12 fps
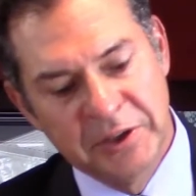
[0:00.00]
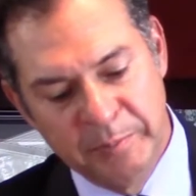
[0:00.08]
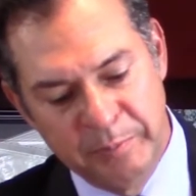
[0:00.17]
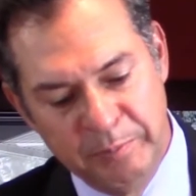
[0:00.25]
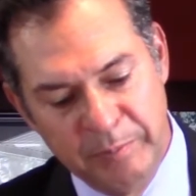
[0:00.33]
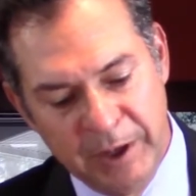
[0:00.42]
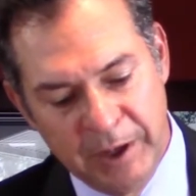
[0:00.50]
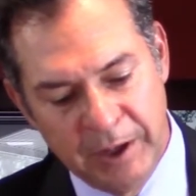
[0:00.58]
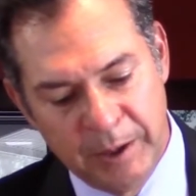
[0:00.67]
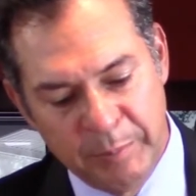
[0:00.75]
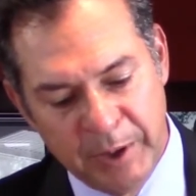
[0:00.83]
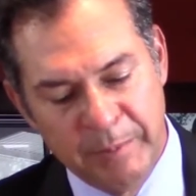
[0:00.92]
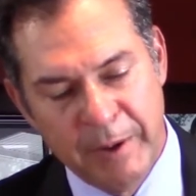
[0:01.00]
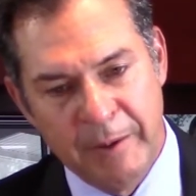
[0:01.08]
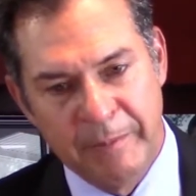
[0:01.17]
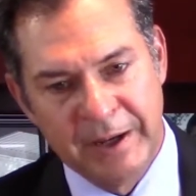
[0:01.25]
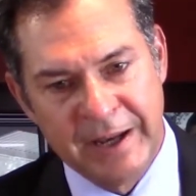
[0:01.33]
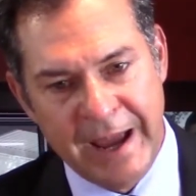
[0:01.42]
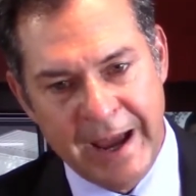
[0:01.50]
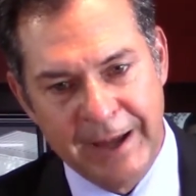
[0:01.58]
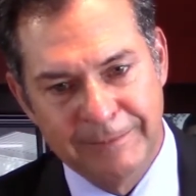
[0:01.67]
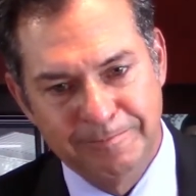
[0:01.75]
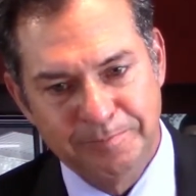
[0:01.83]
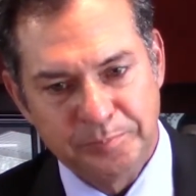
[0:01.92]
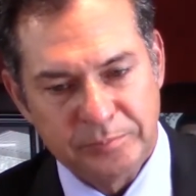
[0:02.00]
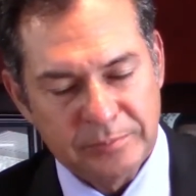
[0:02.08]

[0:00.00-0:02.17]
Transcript: you a bit about my dad